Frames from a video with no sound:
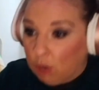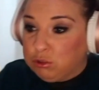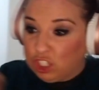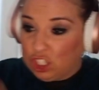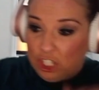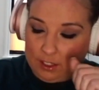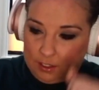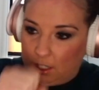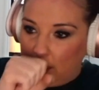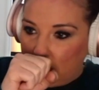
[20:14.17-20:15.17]

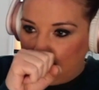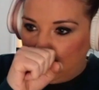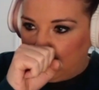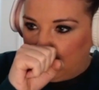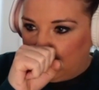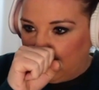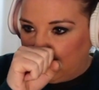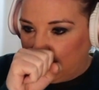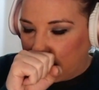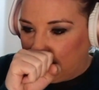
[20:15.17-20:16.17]
Shit. Shit, shit, shit,
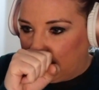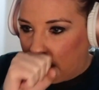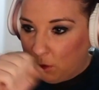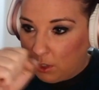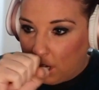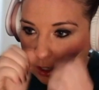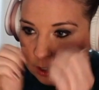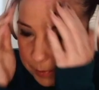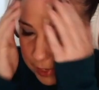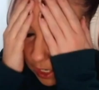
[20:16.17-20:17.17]
shit, shit. Oh god.
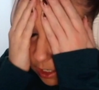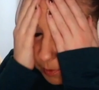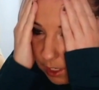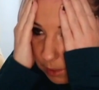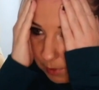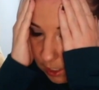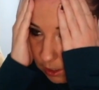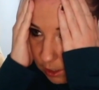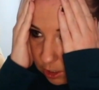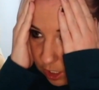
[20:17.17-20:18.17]
Oh my god. Oh my god. Oh my god.
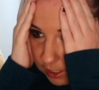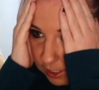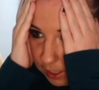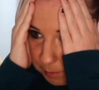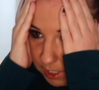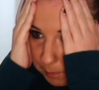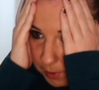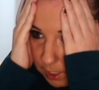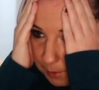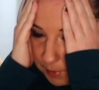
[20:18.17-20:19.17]
Jon, get up, get up,
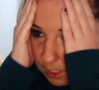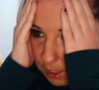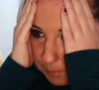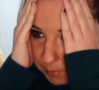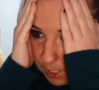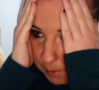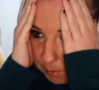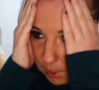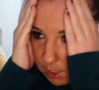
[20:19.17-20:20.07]
get up, get up, get up.